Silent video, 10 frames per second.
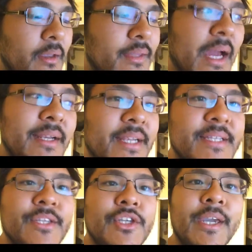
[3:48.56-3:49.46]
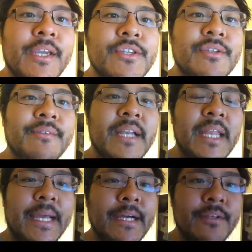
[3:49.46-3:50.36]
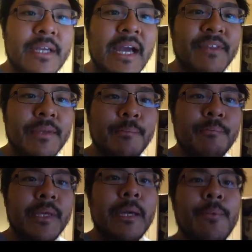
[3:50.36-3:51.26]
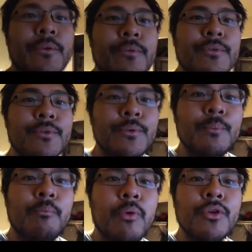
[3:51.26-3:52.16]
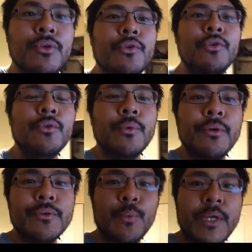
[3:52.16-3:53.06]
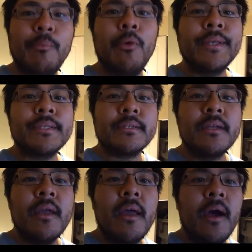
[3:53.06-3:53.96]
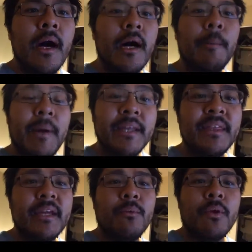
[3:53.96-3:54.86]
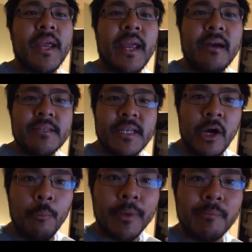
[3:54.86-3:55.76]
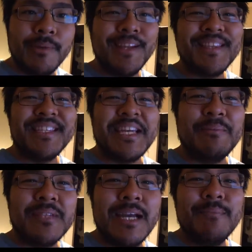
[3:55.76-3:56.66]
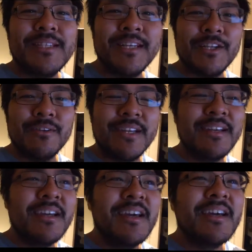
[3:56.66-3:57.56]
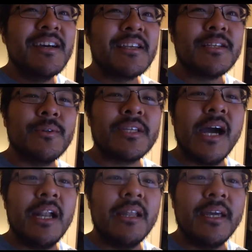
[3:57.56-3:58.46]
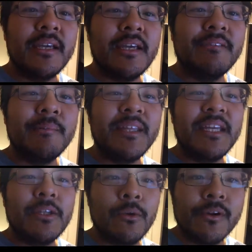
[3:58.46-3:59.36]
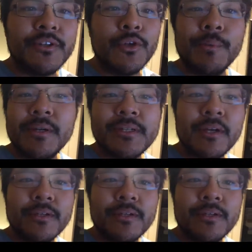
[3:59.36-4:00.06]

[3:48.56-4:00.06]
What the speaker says: that needs to change. If anything else, I have to be able to push through those weak points. I think working out is helping, but at the same time it's hindering. So it's kind of like giving me the endurance to do it, but it's